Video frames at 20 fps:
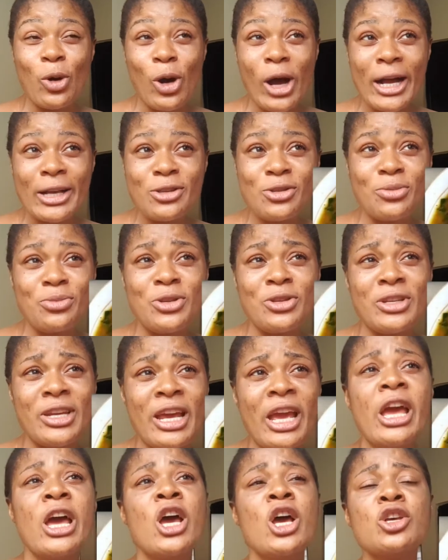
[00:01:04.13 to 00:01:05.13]
oha soup
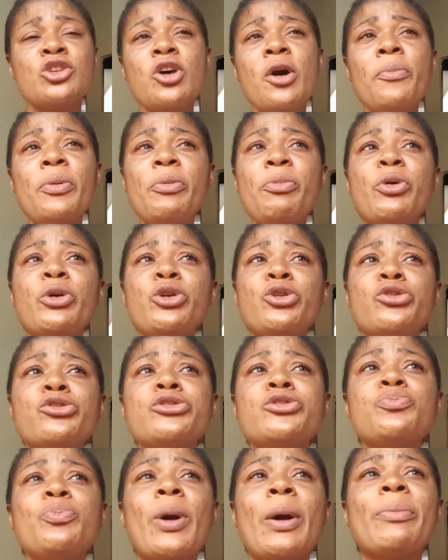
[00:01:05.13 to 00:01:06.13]
today. Some people
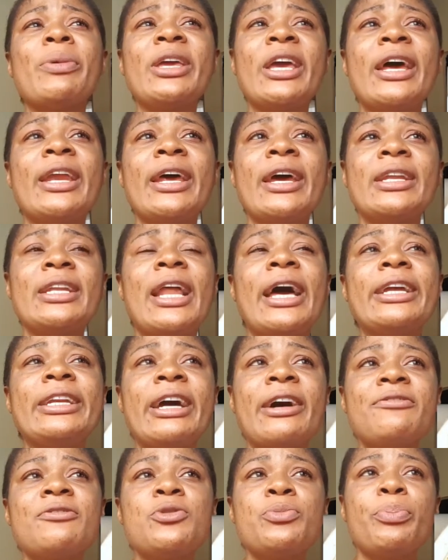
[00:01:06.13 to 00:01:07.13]
use pumpkin, like they
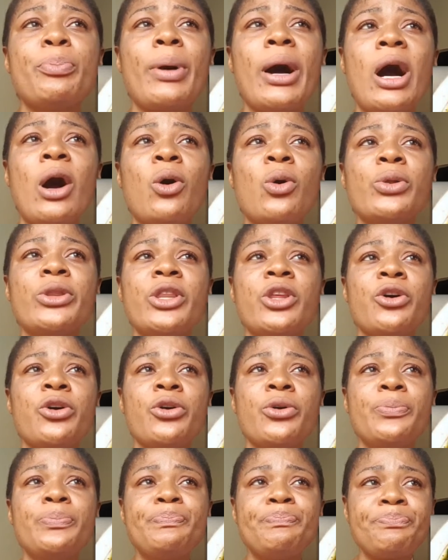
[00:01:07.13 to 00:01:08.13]
have to pound
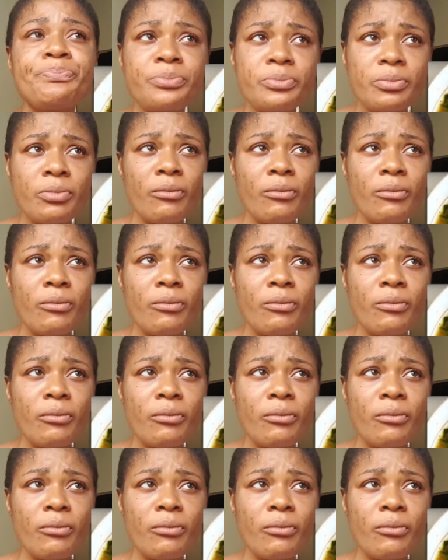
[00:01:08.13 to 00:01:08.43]
the